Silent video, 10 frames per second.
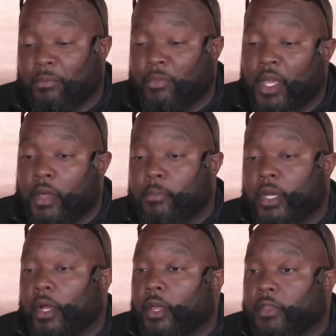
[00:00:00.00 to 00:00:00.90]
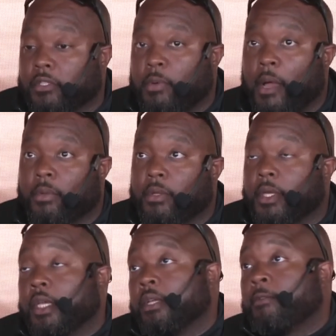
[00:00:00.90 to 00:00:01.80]
Mental health is
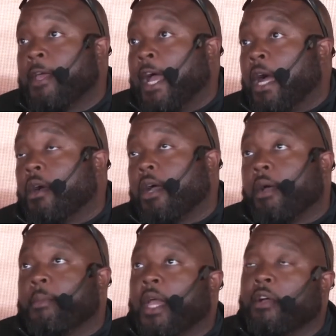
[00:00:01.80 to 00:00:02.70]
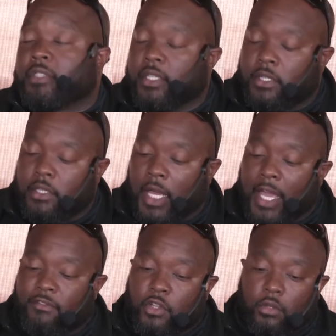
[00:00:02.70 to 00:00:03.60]
probably, I mean, obviously I
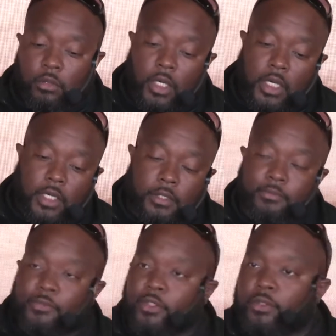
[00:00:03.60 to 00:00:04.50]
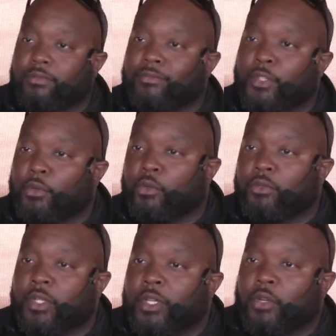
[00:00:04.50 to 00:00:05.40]
have no,
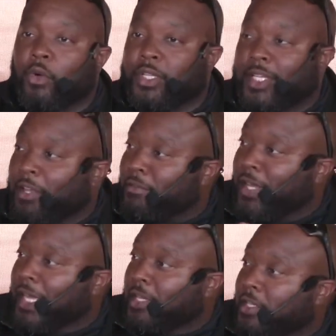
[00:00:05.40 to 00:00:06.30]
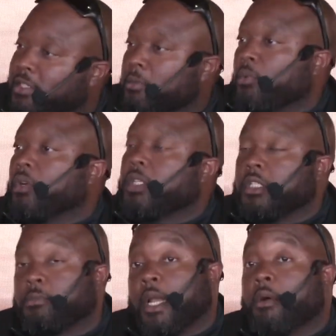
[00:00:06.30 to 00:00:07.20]
quantitative data to support this,
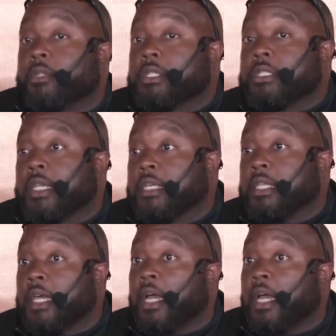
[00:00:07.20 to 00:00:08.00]
but I would just say that